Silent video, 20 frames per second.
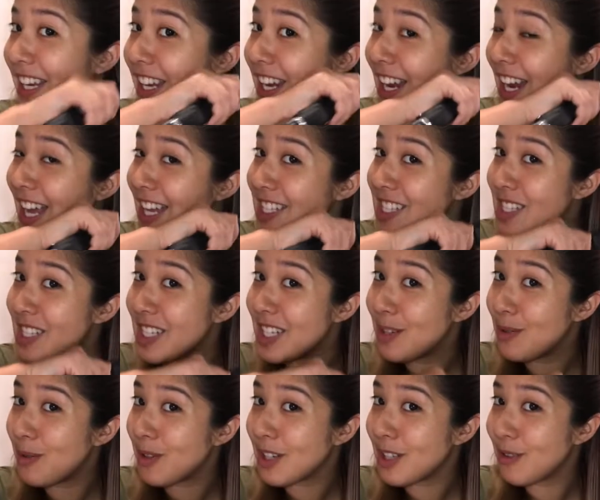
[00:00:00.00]
elastic
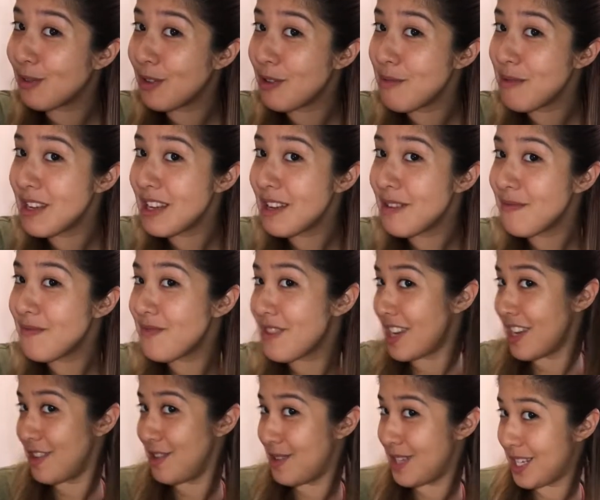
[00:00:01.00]
works for me,
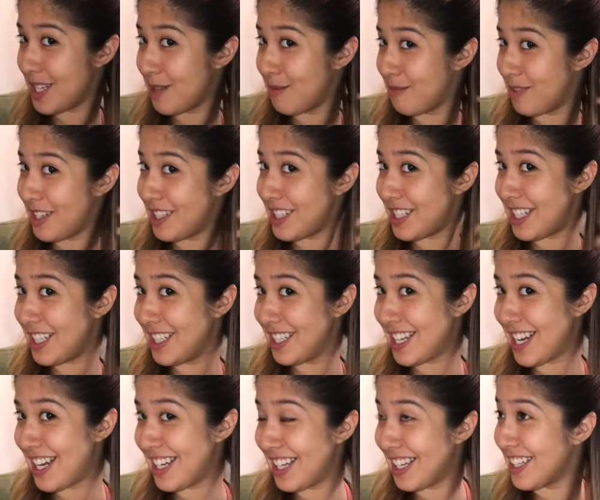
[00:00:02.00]
and using a brush and
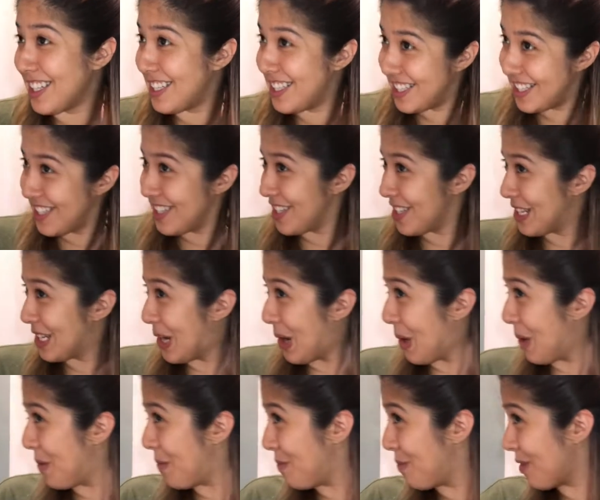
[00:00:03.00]
not a
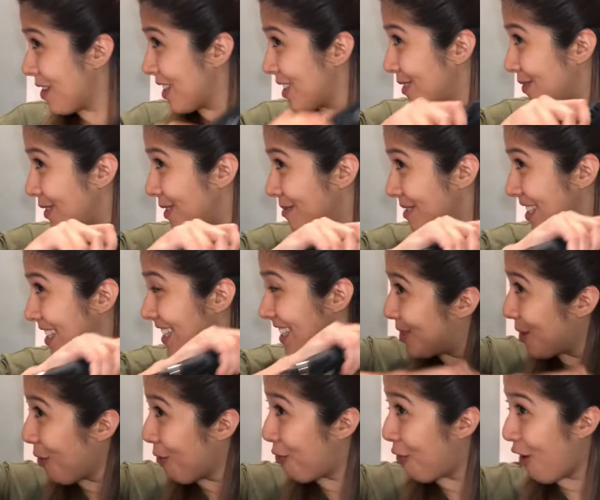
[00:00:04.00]
comb works for me,
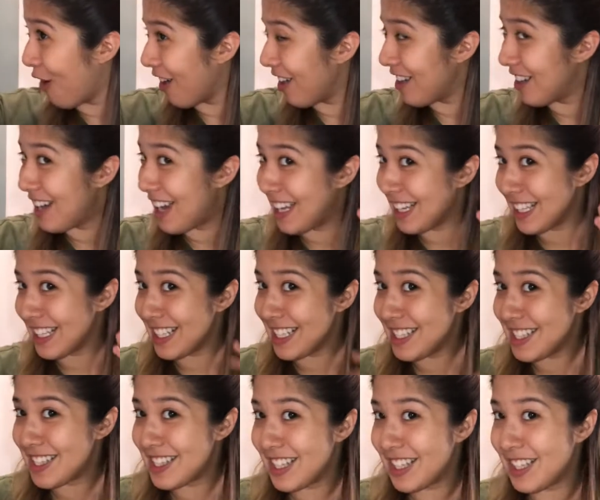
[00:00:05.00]
so far at least.